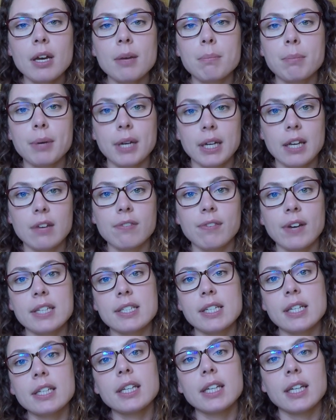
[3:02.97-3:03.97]
but if I
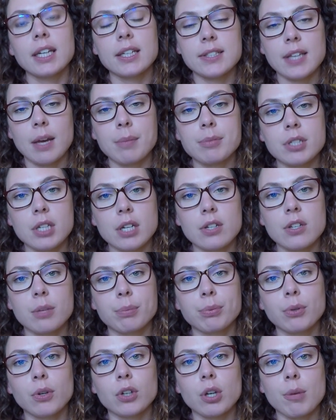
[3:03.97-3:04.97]
did get accepted into
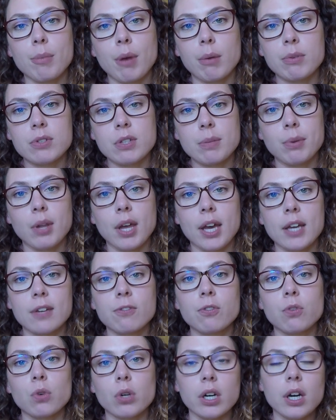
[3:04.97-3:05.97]
the program I was applying
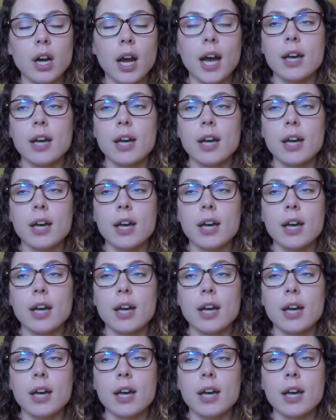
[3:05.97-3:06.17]
for,